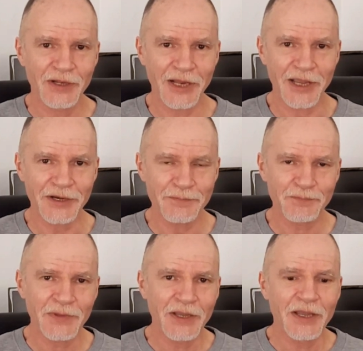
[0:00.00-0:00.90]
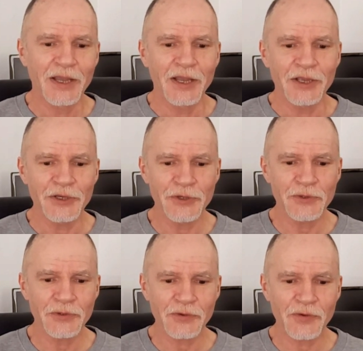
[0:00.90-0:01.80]
LED,
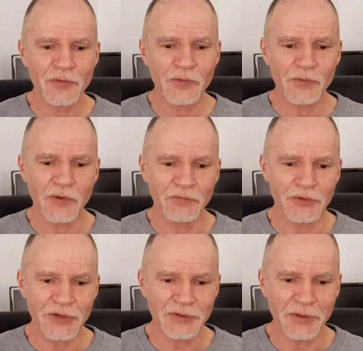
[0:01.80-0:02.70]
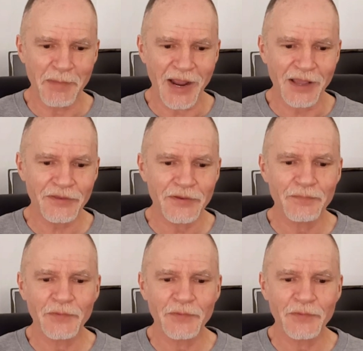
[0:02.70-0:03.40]
if you did the math,